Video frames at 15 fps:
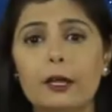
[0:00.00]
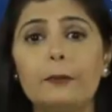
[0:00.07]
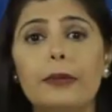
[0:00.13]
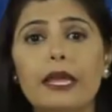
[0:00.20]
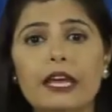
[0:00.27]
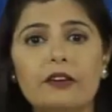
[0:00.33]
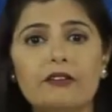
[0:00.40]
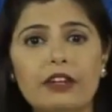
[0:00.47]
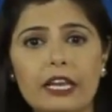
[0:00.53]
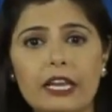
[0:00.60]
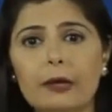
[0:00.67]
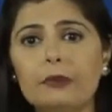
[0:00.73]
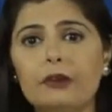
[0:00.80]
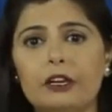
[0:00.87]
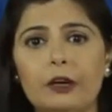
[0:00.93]
Make
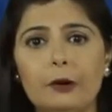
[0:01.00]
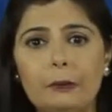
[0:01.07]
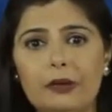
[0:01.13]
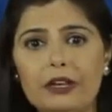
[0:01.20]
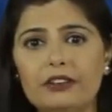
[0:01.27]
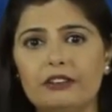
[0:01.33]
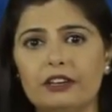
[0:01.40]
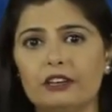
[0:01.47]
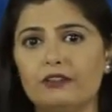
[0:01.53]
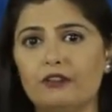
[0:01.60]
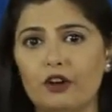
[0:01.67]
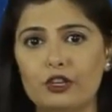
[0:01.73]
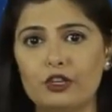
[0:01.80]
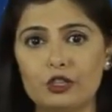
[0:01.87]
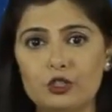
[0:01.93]
available a period
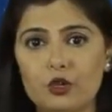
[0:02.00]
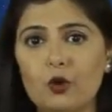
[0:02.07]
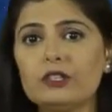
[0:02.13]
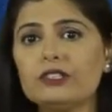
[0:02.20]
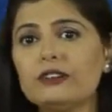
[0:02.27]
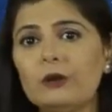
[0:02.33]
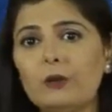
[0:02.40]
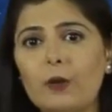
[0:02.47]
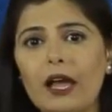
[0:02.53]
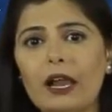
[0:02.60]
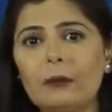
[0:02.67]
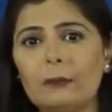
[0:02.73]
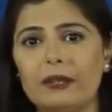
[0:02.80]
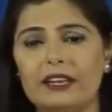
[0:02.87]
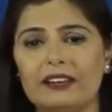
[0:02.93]
for your total
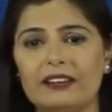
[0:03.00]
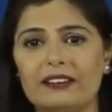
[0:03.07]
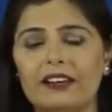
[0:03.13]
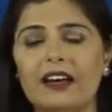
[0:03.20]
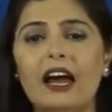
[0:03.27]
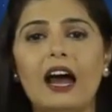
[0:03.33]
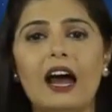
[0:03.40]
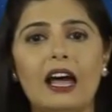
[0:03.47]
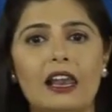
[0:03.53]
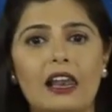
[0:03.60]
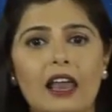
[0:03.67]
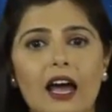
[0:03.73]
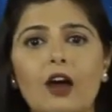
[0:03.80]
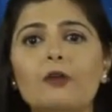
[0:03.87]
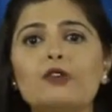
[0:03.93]
well-being.
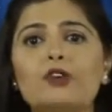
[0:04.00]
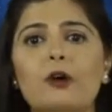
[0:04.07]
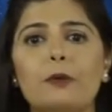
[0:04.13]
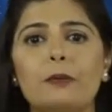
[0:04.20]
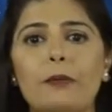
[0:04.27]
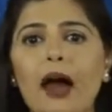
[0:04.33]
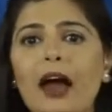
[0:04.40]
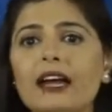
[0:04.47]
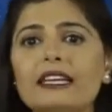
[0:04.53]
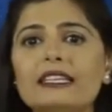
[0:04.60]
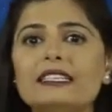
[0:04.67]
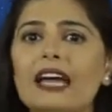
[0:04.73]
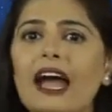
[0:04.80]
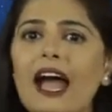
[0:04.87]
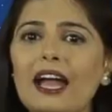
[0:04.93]
Allow your
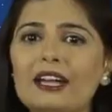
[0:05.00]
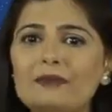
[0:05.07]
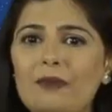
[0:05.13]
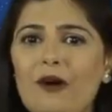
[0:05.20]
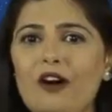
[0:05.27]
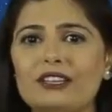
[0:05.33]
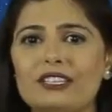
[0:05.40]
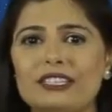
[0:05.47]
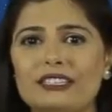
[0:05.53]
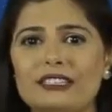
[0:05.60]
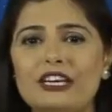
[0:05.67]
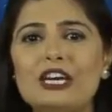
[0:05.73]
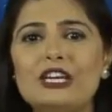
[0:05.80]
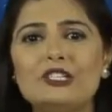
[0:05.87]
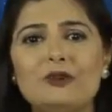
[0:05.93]
mind and body
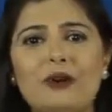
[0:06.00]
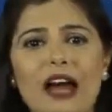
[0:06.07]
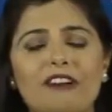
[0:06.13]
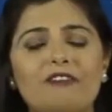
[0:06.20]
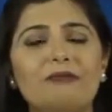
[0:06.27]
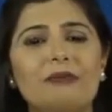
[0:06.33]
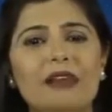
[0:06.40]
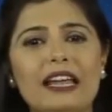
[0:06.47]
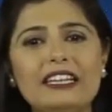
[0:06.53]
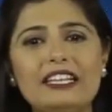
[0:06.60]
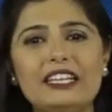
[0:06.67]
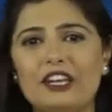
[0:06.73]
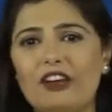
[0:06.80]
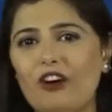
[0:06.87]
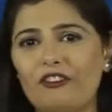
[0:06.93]
to have
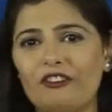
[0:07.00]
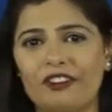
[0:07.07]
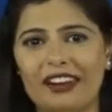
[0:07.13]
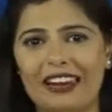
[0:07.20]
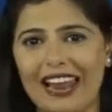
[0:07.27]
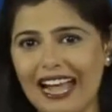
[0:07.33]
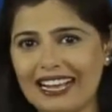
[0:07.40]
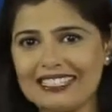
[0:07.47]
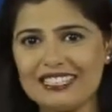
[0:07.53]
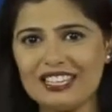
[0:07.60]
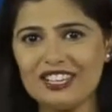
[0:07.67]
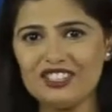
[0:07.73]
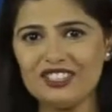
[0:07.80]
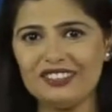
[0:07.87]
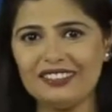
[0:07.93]
plenty of
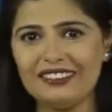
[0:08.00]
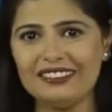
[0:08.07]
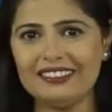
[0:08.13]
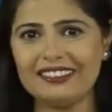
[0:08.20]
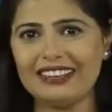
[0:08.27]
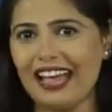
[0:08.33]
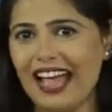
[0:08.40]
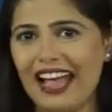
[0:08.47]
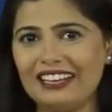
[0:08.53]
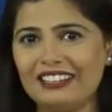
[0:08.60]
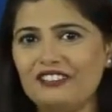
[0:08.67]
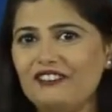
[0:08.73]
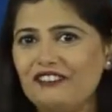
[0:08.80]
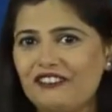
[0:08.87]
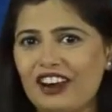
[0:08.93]
relaxation and
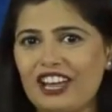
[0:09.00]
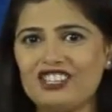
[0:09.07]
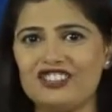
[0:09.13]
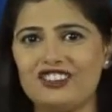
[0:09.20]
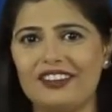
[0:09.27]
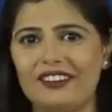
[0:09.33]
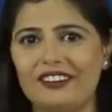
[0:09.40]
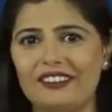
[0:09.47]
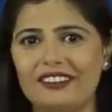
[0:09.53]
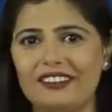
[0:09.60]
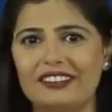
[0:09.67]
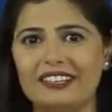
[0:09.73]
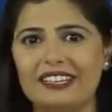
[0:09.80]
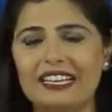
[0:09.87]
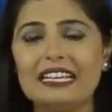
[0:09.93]
fresh air.
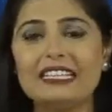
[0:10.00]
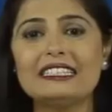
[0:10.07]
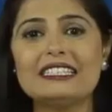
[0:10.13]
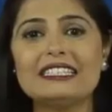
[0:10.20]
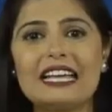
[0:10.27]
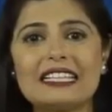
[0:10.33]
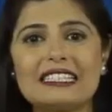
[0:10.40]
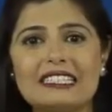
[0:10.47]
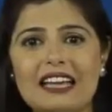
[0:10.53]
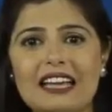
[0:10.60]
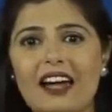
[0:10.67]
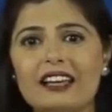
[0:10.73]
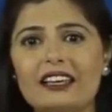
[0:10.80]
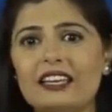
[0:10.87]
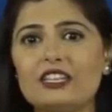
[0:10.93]
The
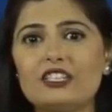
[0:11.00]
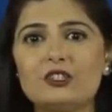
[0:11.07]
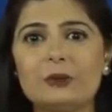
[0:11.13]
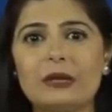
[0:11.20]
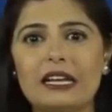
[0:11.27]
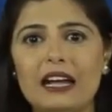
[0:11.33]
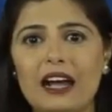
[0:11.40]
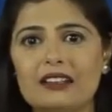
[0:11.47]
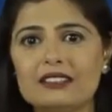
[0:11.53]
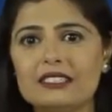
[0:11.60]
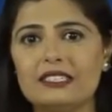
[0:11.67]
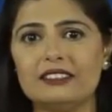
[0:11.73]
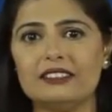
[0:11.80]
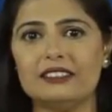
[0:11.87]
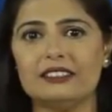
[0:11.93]
sextile is to be
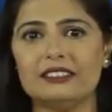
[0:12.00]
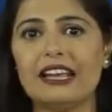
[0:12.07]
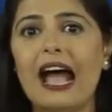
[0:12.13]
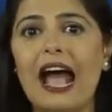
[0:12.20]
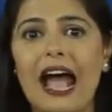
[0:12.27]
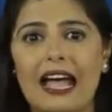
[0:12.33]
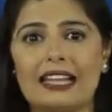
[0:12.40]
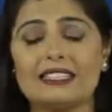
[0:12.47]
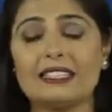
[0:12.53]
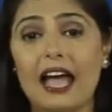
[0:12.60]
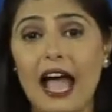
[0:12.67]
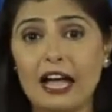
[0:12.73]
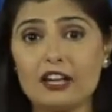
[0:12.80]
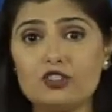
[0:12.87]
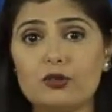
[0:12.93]
considered as
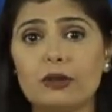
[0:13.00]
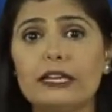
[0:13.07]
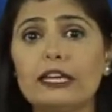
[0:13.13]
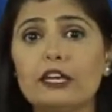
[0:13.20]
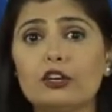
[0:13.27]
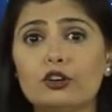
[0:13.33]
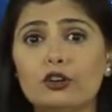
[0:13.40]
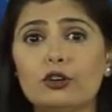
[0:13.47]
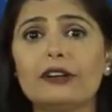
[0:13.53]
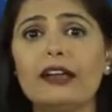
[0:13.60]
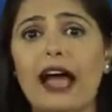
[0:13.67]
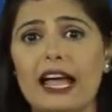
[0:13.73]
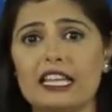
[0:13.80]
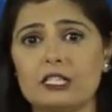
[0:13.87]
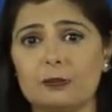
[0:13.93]
actually a good
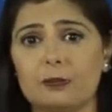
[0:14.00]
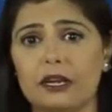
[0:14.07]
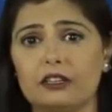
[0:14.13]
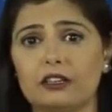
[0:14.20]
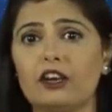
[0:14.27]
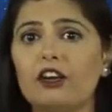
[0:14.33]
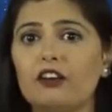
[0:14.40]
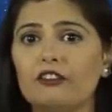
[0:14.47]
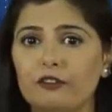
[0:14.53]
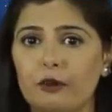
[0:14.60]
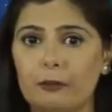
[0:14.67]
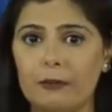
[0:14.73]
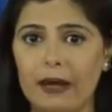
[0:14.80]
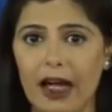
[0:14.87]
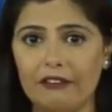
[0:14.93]
aspect for
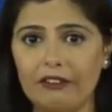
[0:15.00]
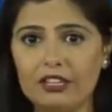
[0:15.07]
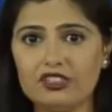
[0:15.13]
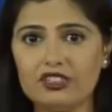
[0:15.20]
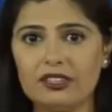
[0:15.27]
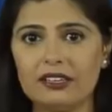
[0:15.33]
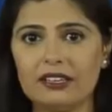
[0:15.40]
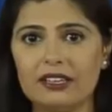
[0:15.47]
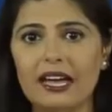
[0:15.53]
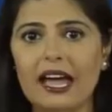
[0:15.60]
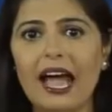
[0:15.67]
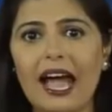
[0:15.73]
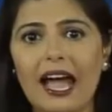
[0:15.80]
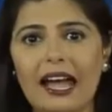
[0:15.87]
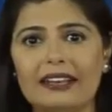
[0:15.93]
marriage
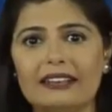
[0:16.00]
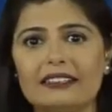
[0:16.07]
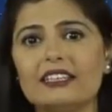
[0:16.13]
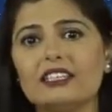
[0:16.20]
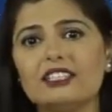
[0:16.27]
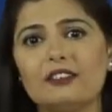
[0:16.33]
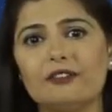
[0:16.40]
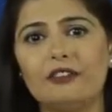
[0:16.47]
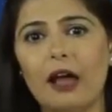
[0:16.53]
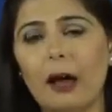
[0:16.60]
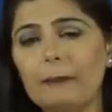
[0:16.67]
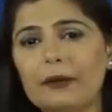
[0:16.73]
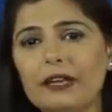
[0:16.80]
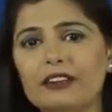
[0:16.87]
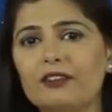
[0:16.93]
and
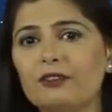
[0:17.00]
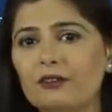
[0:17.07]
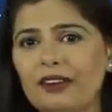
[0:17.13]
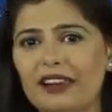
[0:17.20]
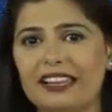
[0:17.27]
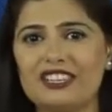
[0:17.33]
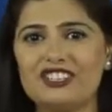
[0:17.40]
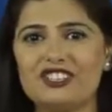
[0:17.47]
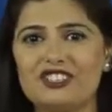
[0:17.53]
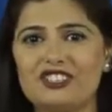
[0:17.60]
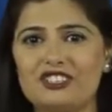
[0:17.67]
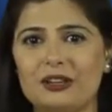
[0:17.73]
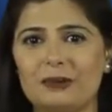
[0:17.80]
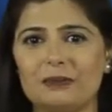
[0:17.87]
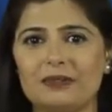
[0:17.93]
developing
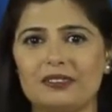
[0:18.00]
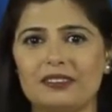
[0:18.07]
relationship.